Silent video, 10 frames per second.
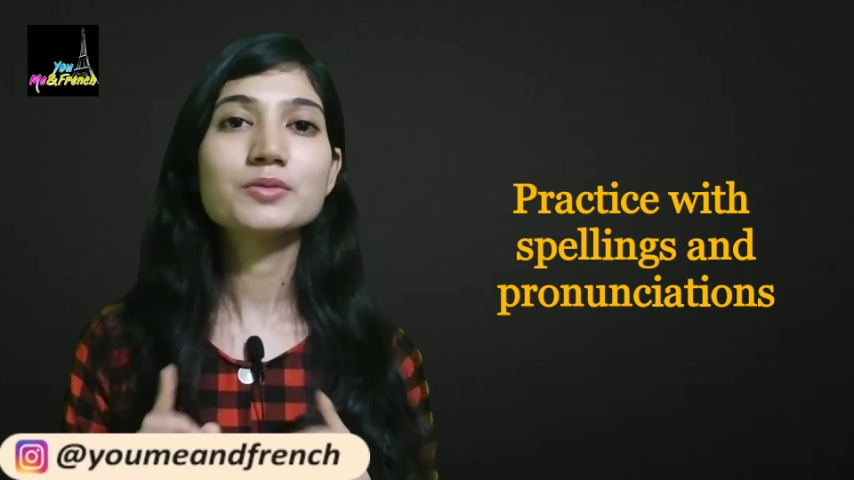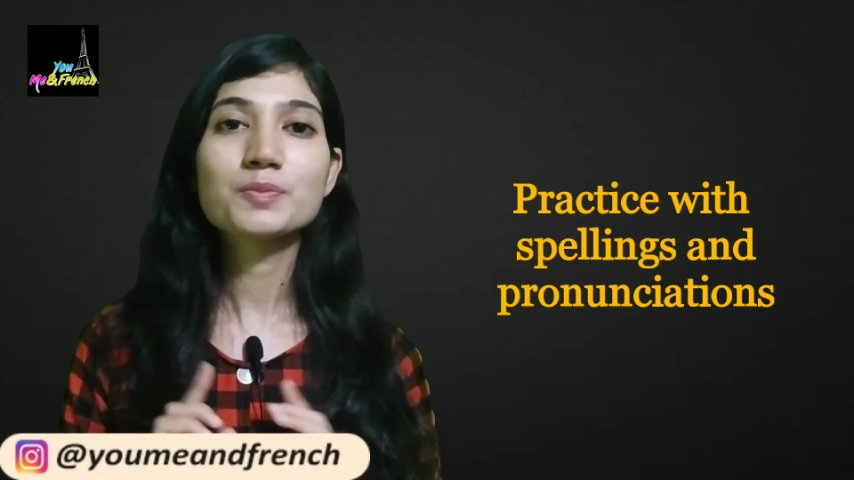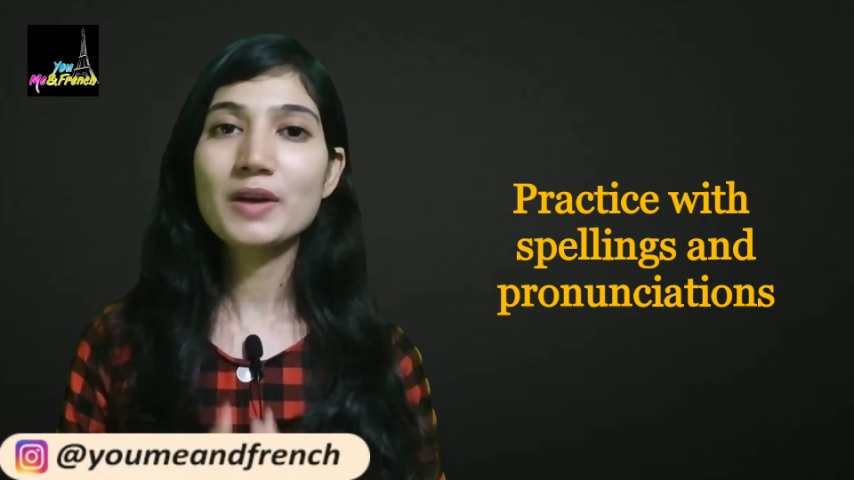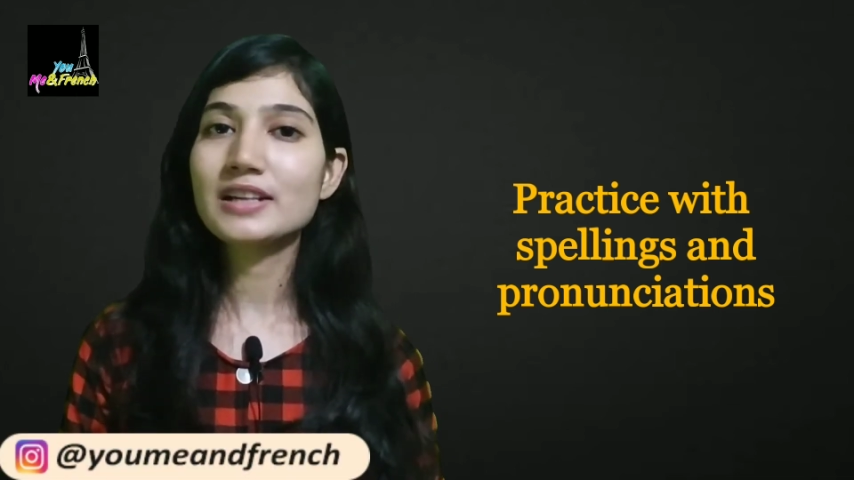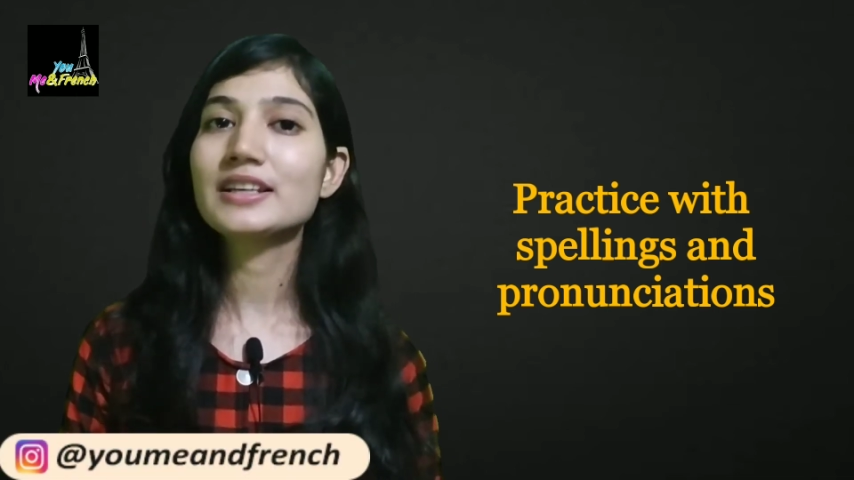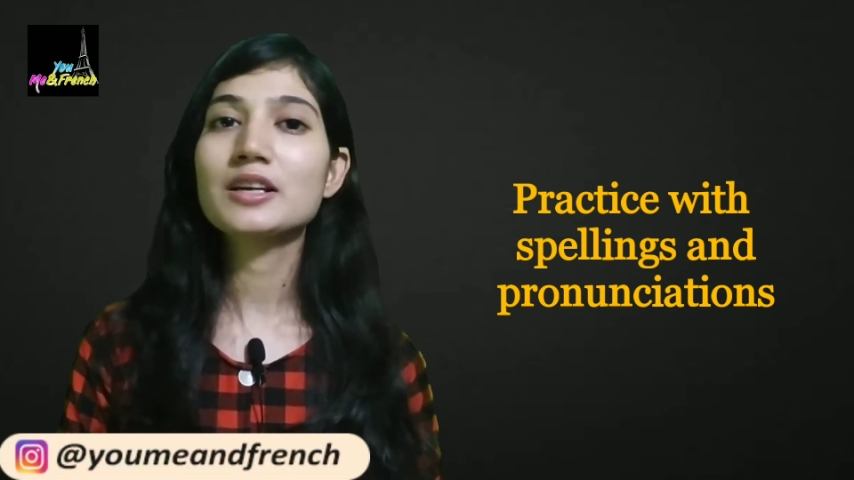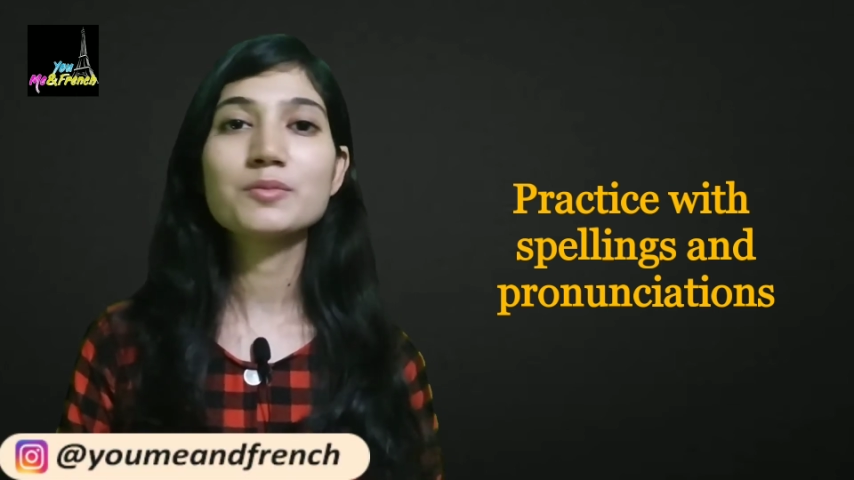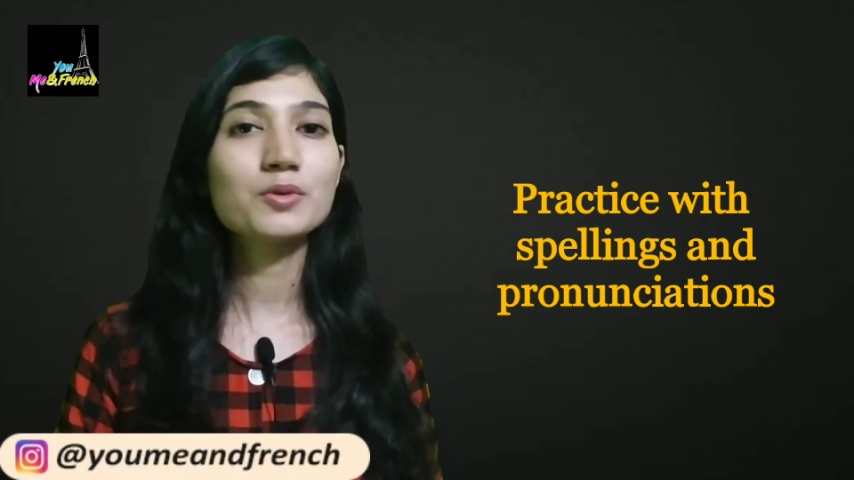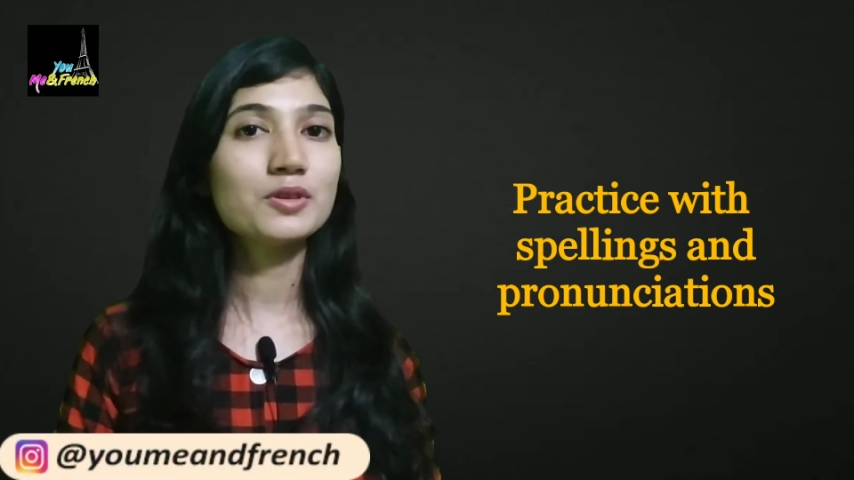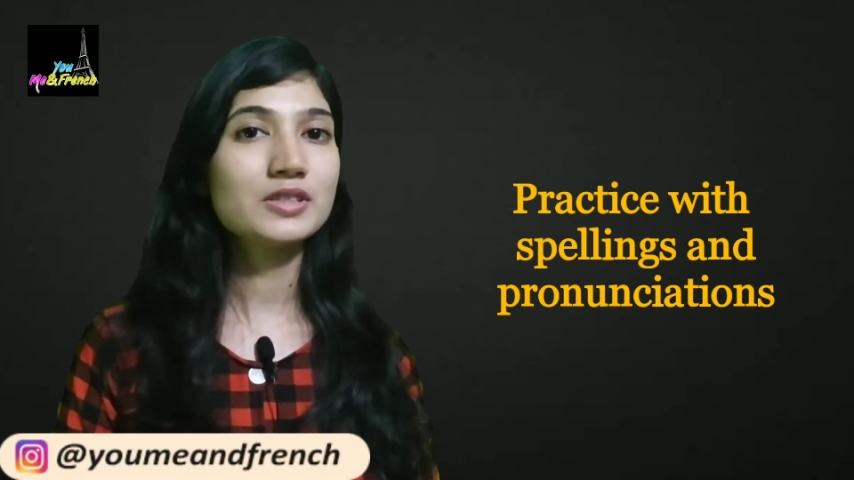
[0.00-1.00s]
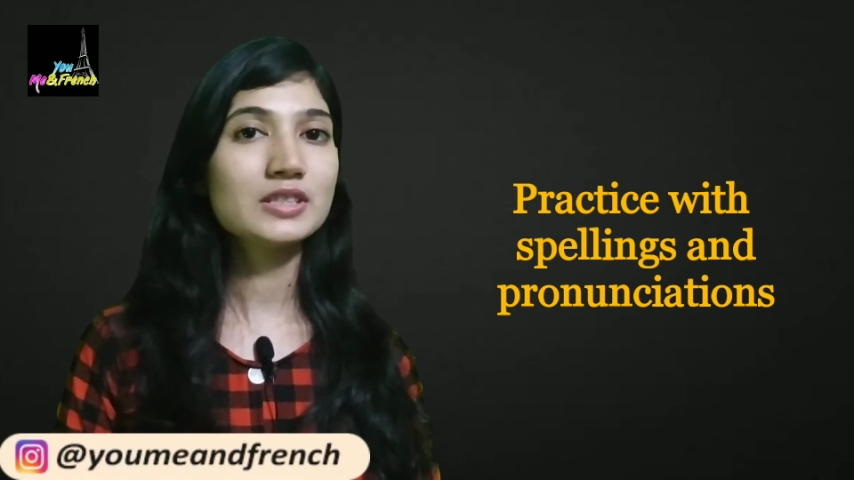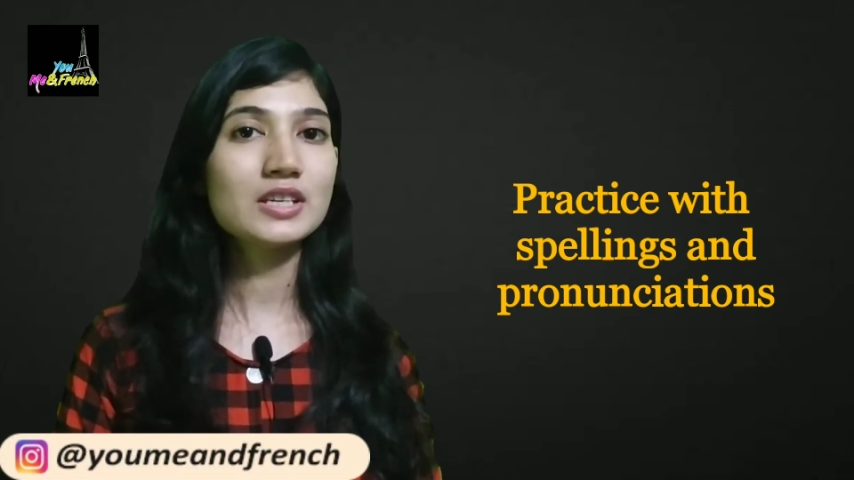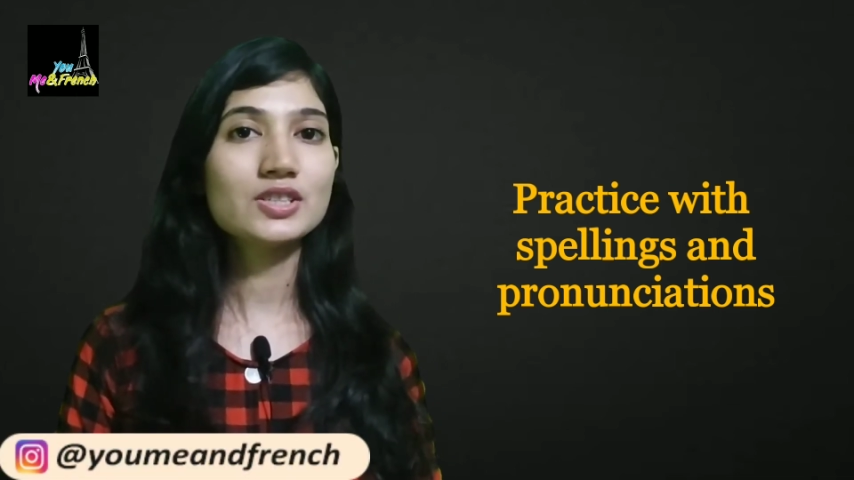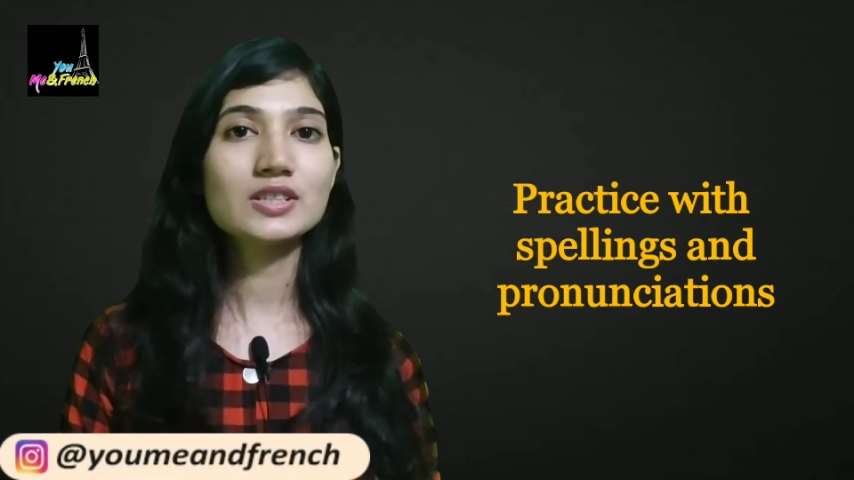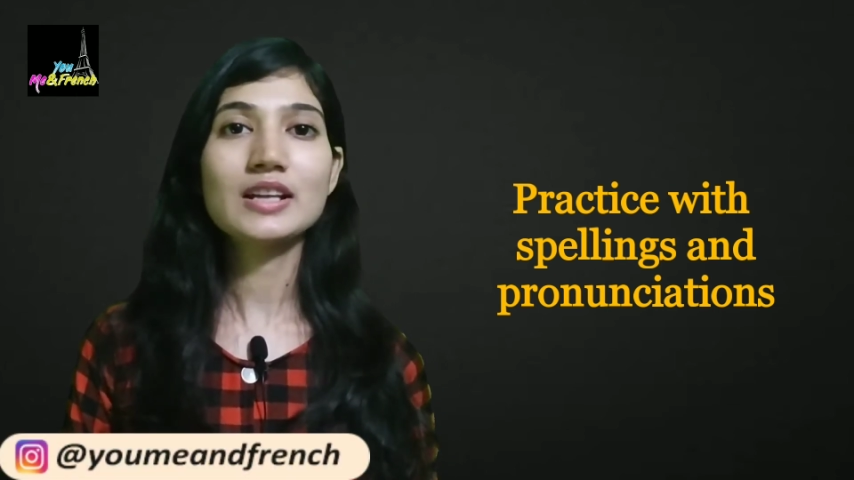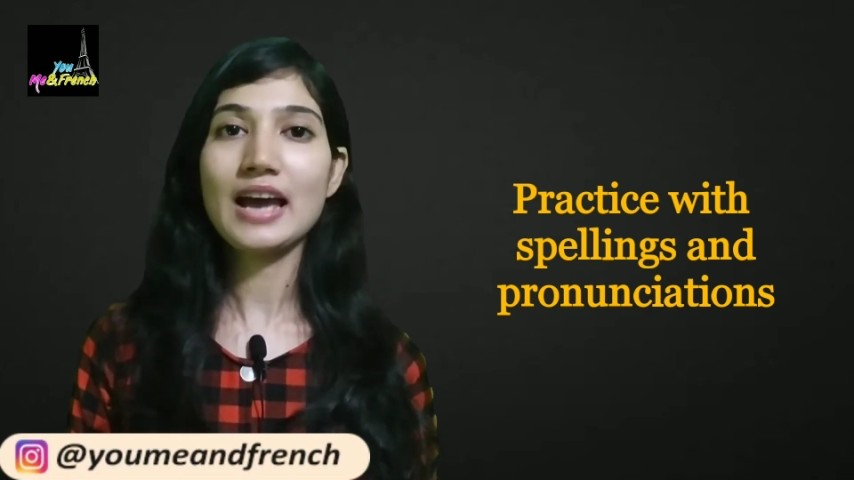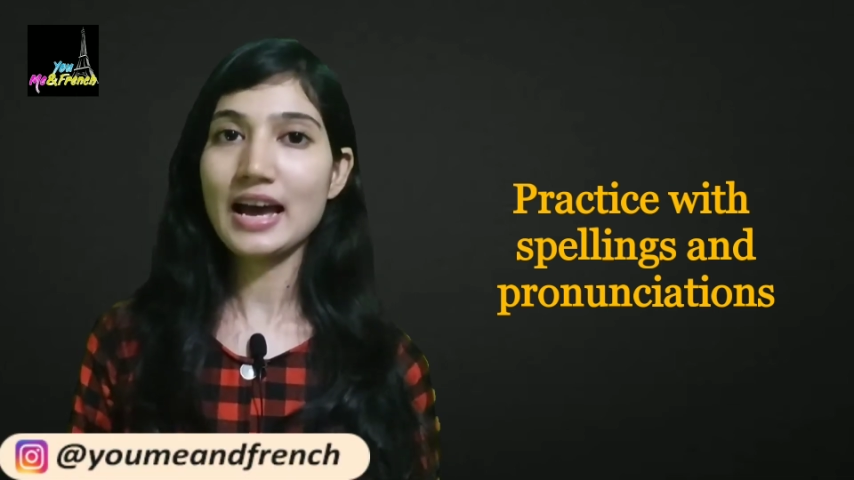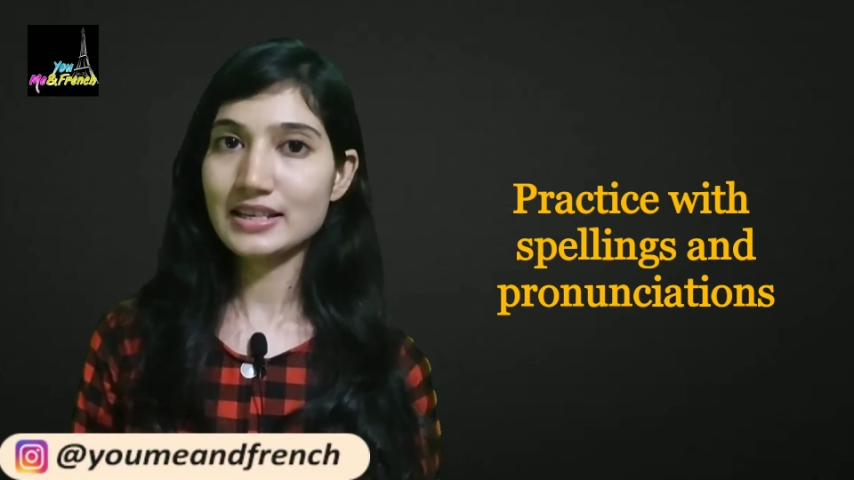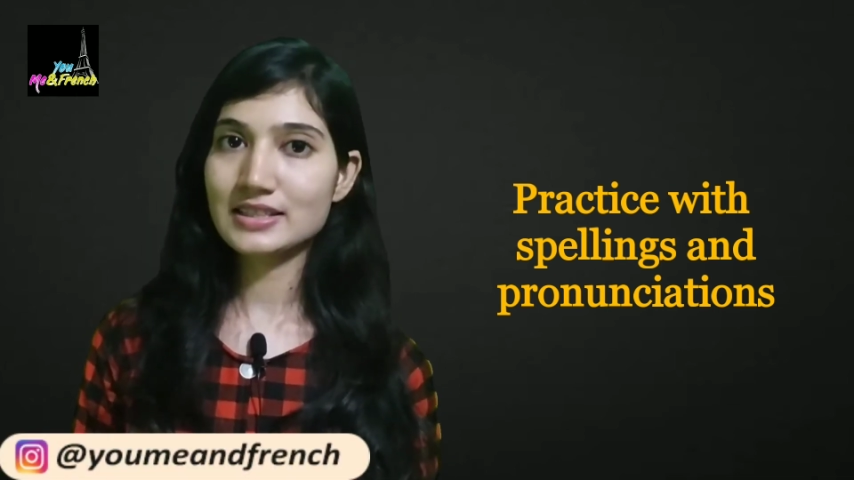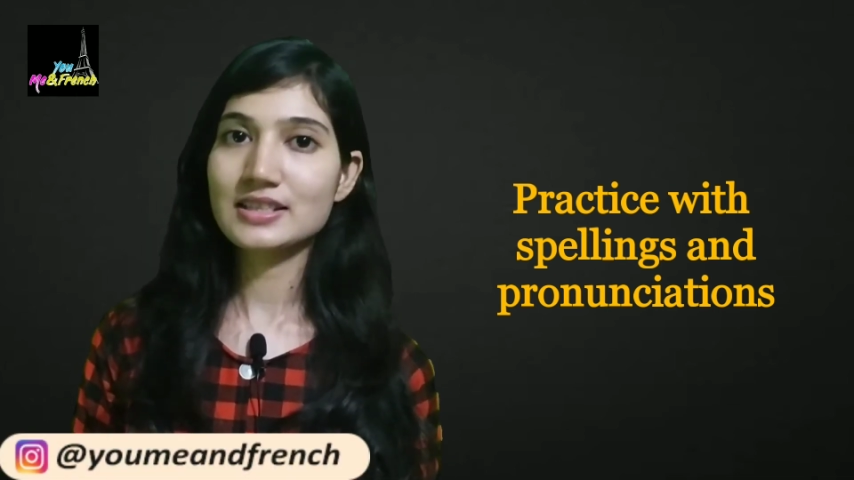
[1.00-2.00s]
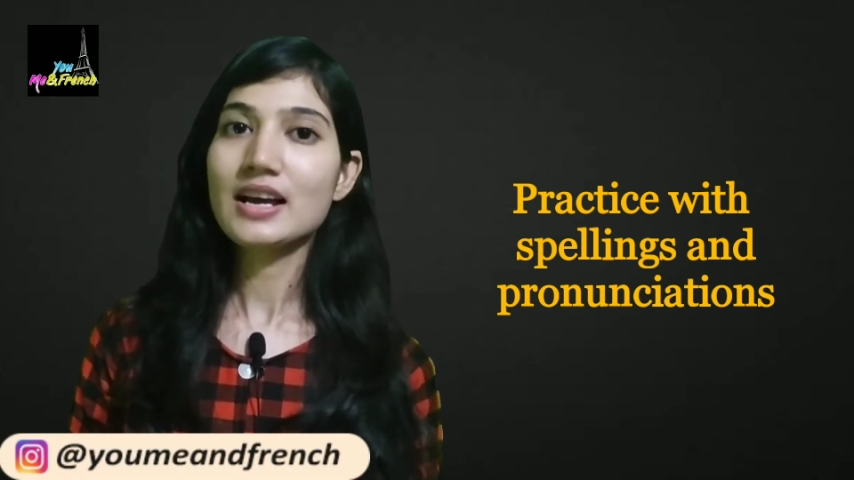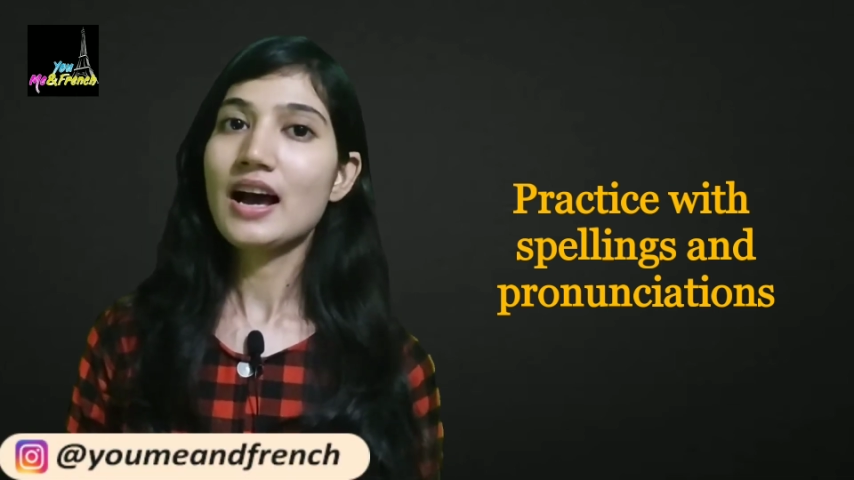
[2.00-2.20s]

spelling and pronunciation as